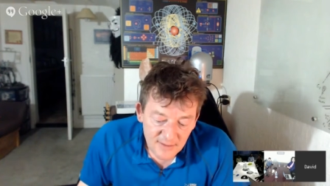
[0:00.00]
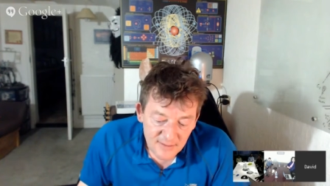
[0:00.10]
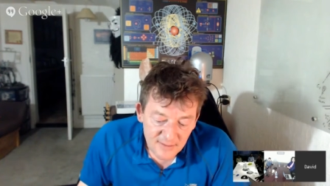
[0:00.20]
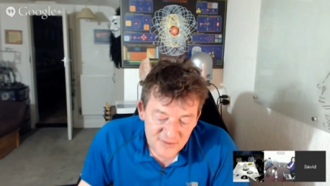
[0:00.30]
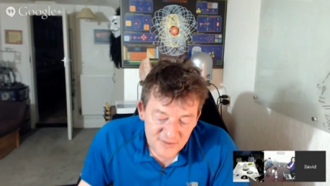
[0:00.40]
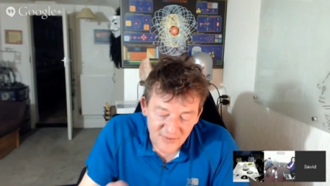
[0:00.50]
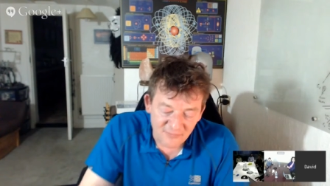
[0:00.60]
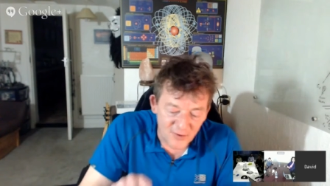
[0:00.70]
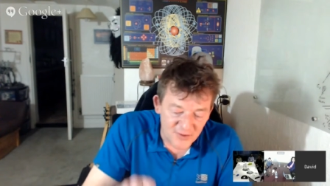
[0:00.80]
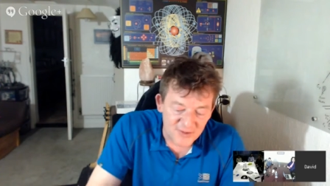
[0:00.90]
there's nothing
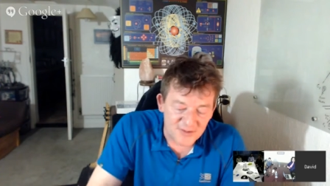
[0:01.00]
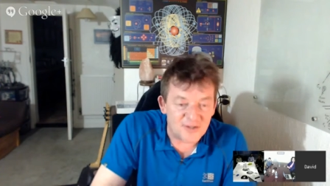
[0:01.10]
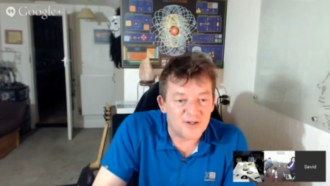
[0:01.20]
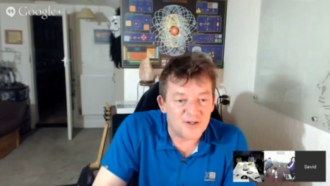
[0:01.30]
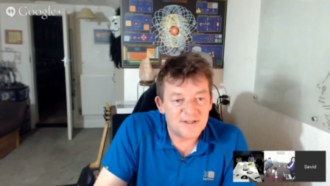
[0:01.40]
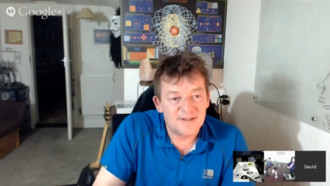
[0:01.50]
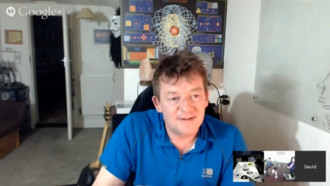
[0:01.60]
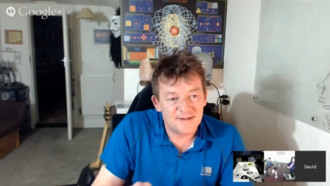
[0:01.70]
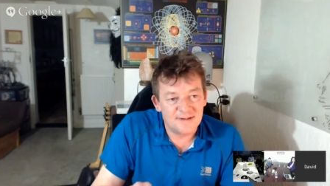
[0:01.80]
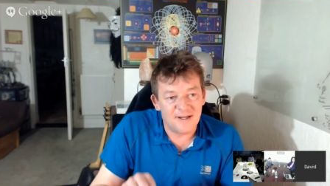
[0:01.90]
for you to adjust.
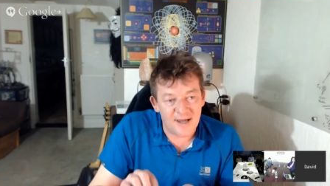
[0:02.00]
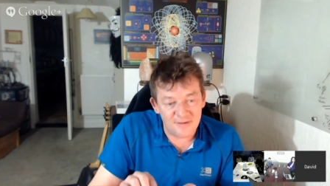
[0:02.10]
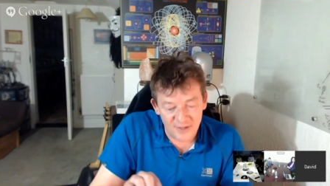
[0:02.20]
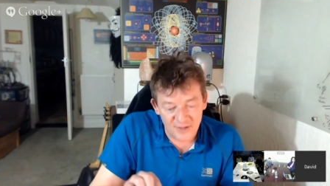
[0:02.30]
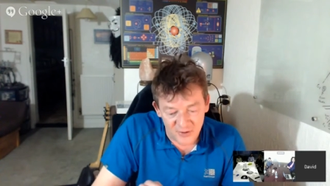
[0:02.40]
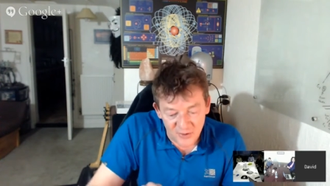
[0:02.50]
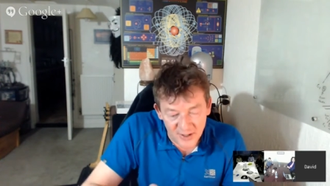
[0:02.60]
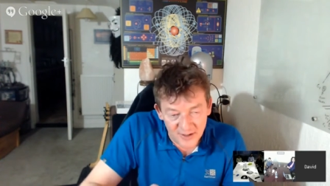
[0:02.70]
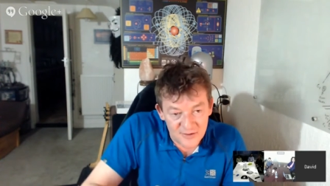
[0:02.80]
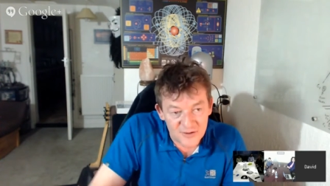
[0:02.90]
You can't really go
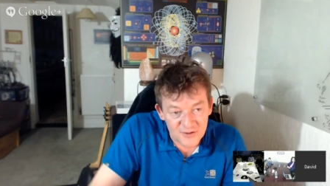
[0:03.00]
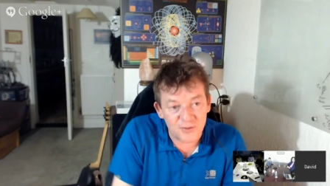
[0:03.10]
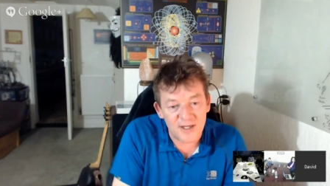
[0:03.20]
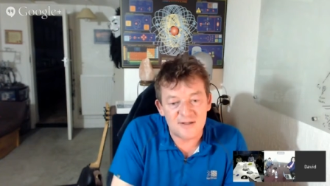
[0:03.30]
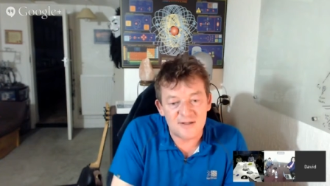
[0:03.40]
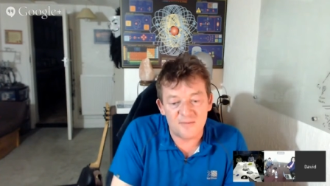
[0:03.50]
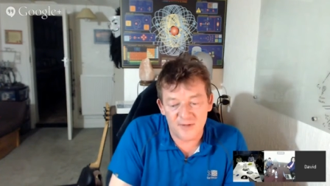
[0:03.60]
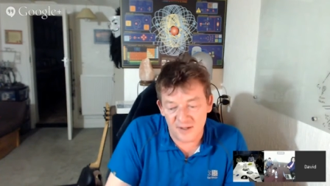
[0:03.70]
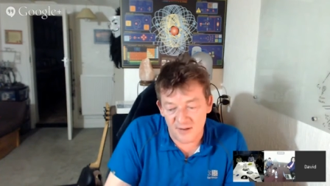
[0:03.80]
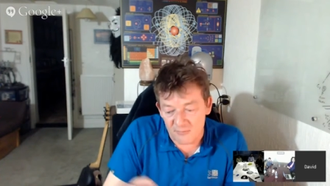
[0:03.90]
in and just tweak
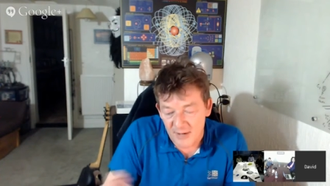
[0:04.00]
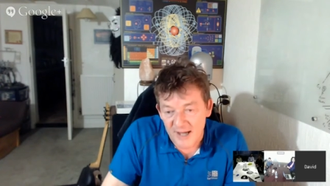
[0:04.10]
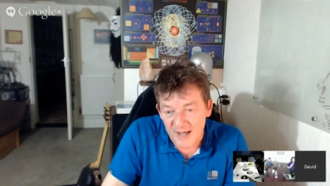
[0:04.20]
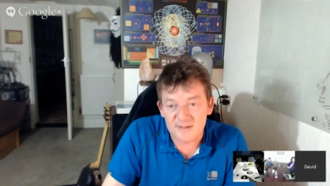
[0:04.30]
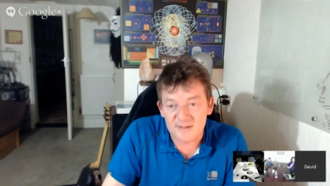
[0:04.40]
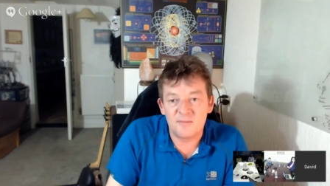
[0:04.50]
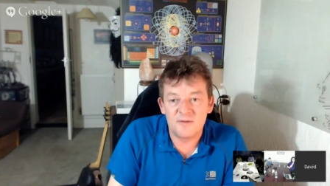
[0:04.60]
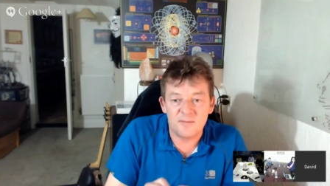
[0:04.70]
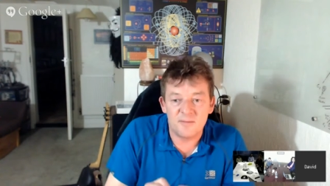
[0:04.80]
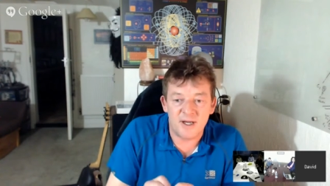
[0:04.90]
something or ban someone
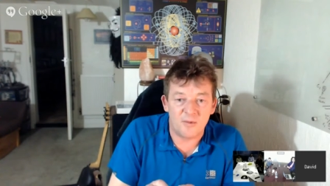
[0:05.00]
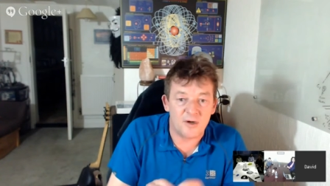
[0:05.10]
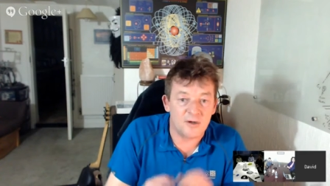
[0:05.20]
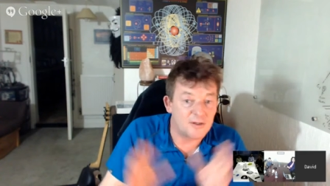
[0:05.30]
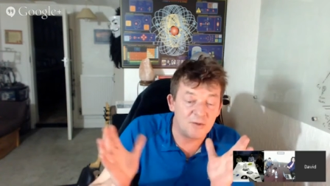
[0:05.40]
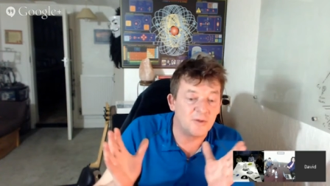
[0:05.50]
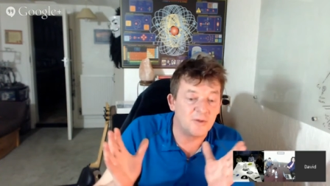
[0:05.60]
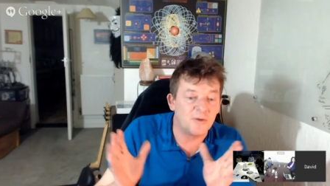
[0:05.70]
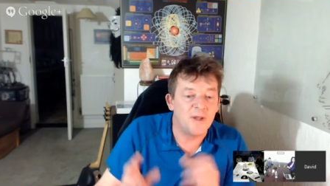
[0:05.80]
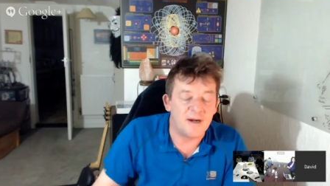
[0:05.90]
from the network because you don't
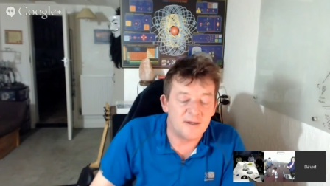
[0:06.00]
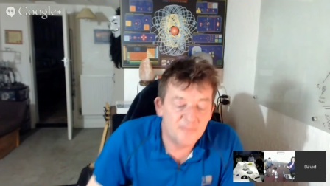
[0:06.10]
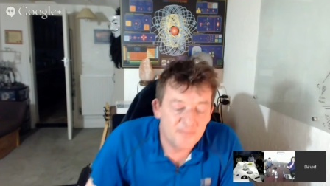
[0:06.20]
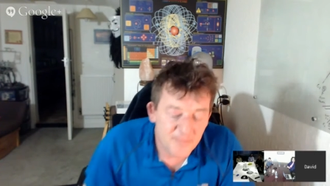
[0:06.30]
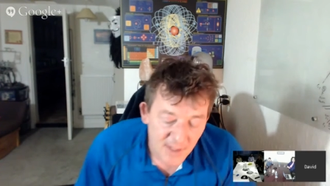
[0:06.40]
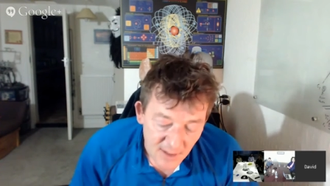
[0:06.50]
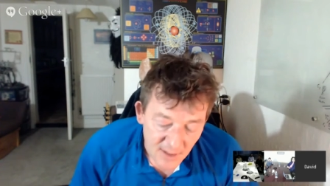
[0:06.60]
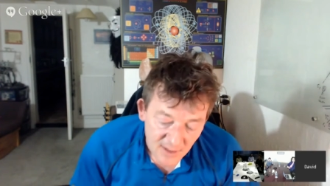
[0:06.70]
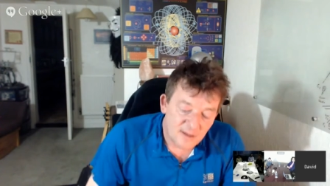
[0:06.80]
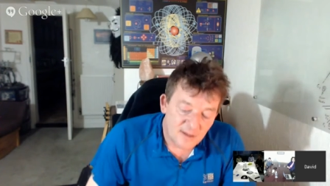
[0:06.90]
know who they are.
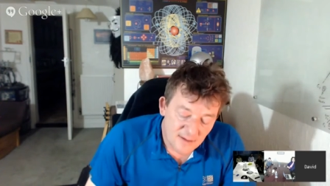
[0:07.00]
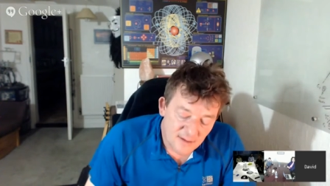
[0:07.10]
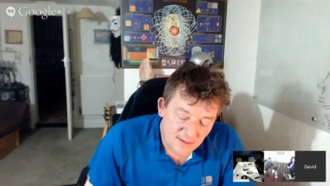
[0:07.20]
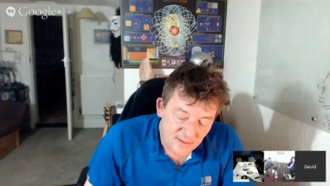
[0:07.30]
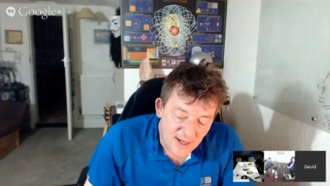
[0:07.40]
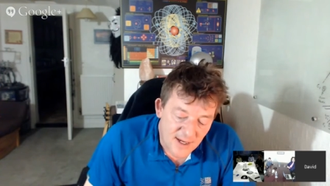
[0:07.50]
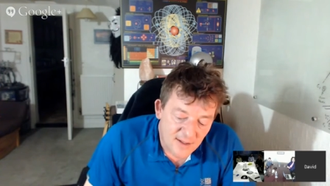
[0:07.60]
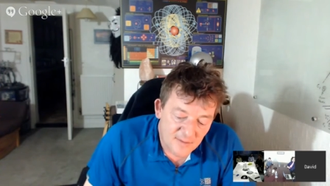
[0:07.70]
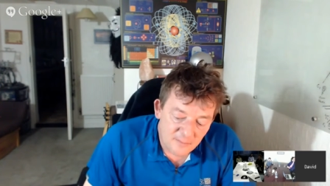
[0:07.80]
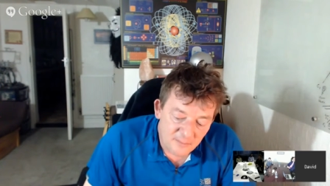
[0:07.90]

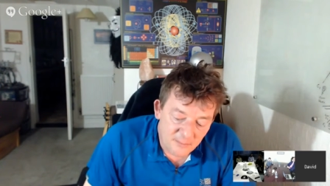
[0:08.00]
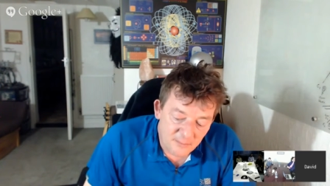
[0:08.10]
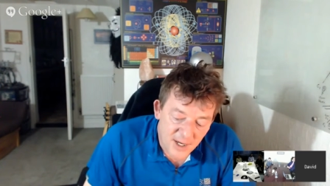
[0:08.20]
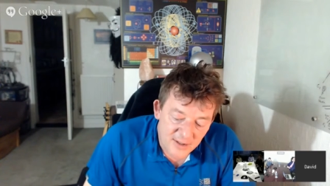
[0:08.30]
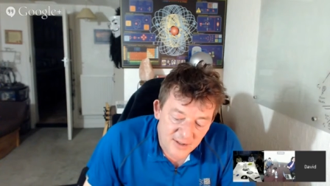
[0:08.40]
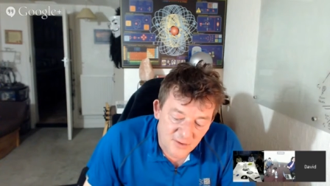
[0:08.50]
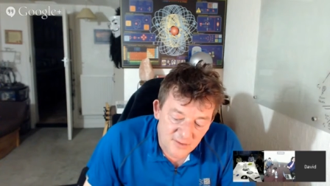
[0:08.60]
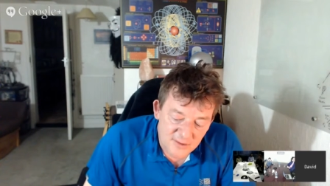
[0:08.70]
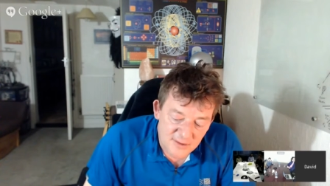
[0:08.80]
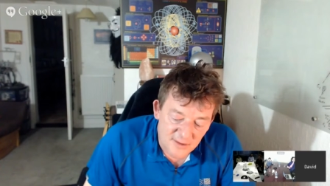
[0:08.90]
That
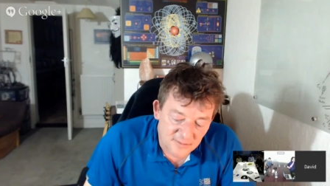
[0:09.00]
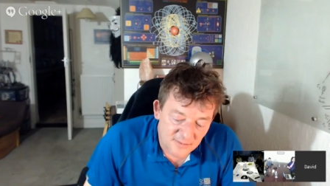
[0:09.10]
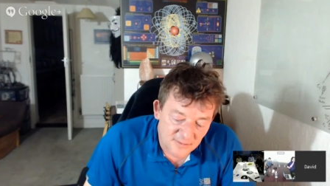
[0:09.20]
paradox, or